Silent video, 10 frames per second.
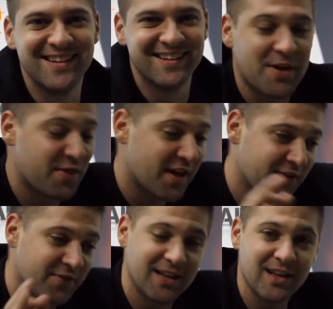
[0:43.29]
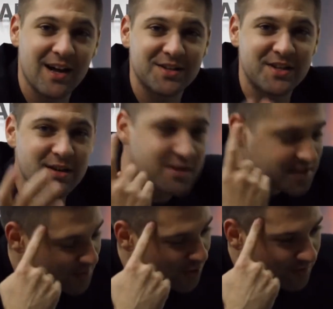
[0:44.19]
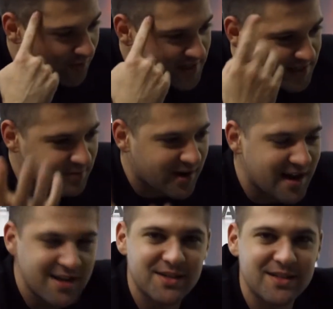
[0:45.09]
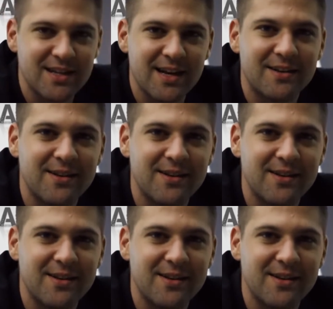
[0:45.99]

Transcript: But thankfully last year, a small voice in my head just said,